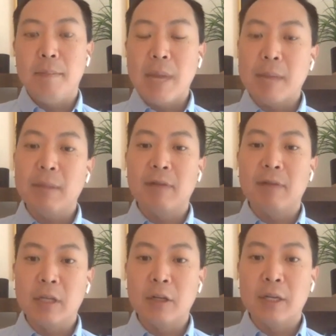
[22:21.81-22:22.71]
make me a
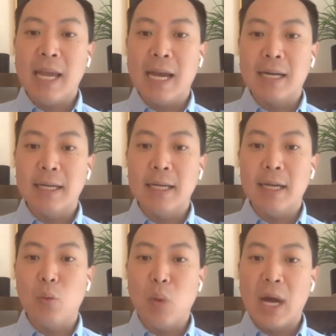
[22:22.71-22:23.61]
really good
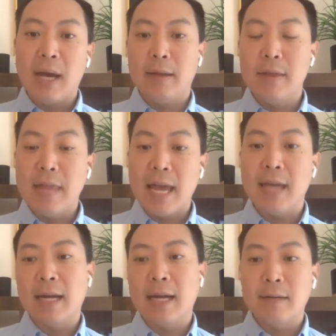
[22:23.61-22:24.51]
candidate, and why
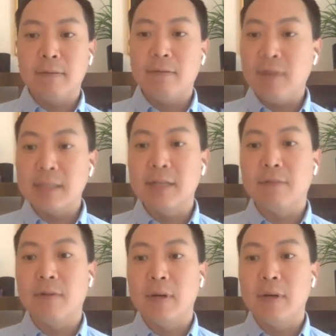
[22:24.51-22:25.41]
then I can fix
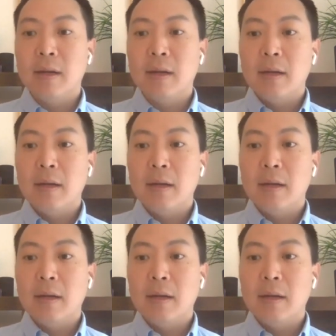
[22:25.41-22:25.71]
different